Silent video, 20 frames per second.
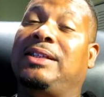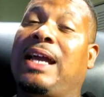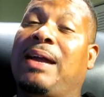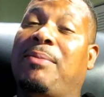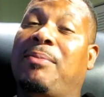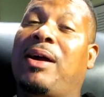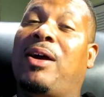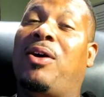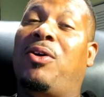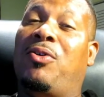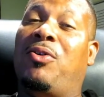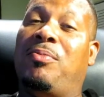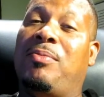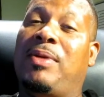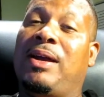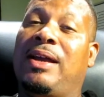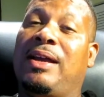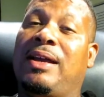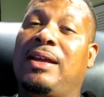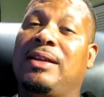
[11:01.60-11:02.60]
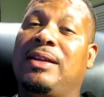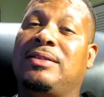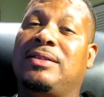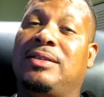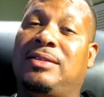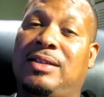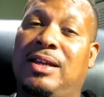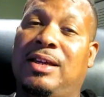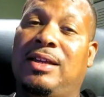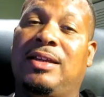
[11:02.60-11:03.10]
got my own mind to
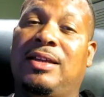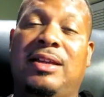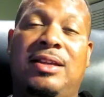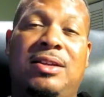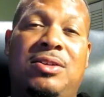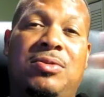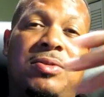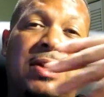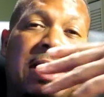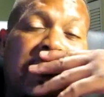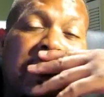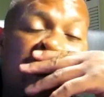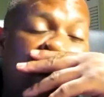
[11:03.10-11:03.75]
think and do what I